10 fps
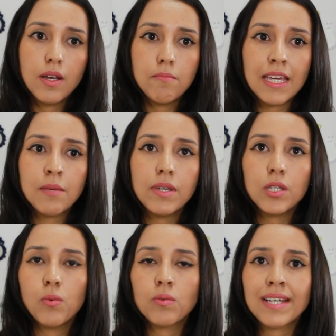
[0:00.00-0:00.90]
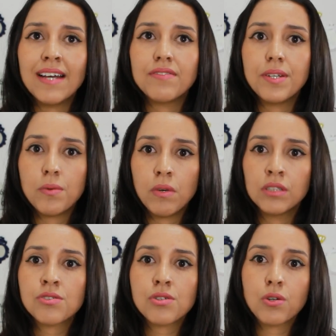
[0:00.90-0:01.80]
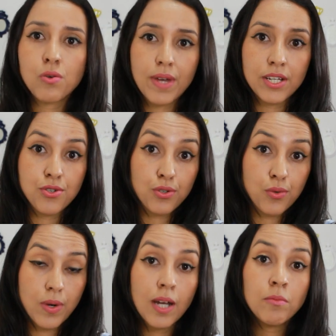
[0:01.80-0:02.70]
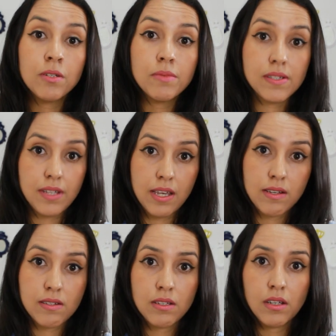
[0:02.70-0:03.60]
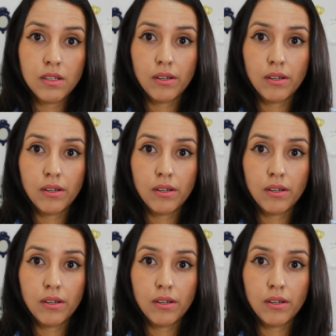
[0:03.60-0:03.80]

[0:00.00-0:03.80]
Maybe you won't have anyone to correct your grammar mistakes,